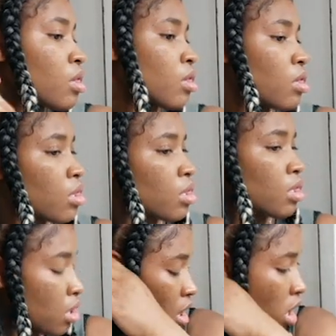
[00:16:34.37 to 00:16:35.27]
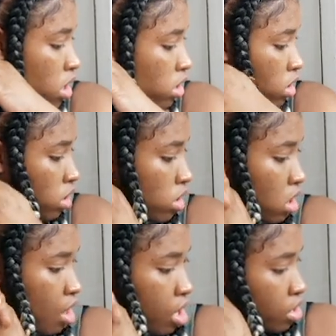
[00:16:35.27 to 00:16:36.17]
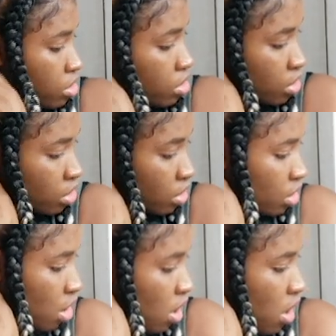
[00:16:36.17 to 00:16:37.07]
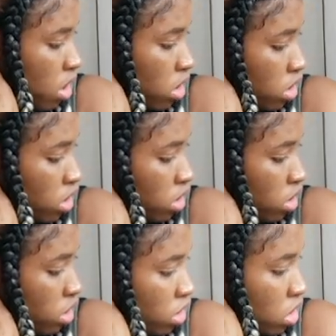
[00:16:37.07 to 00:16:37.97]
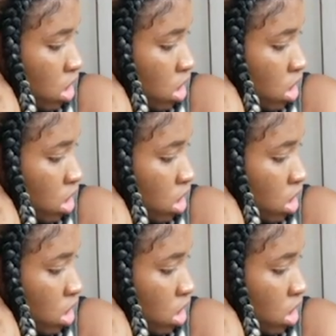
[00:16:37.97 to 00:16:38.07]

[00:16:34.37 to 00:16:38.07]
So definitely understanding that this is more of a protective